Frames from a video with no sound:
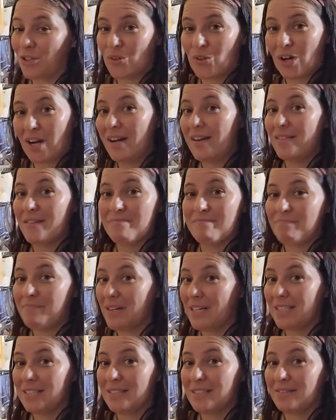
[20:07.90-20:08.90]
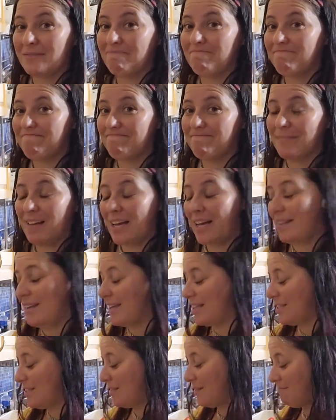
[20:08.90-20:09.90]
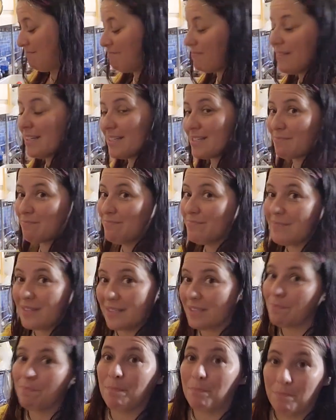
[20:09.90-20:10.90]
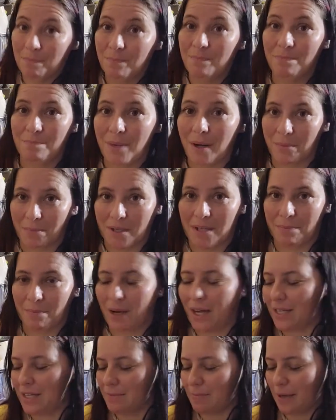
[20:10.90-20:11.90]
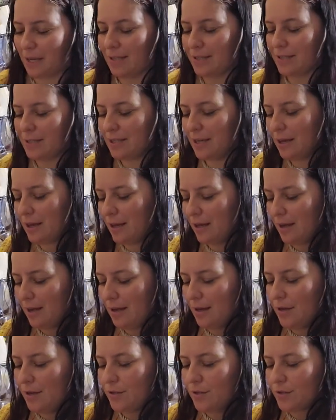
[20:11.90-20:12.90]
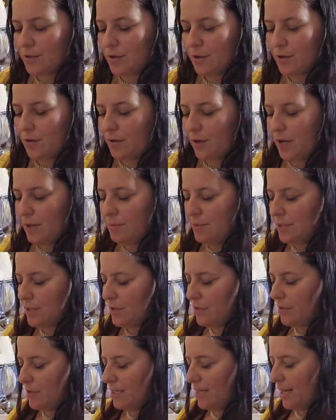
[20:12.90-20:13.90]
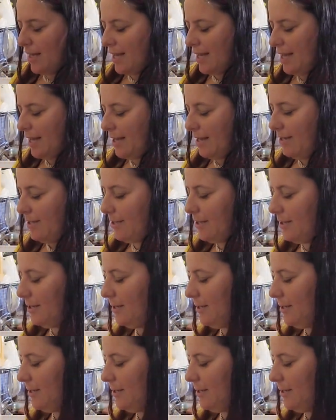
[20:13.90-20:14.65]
Grind them, mix them, and that's pumpkin pie spice. So I'm just going to add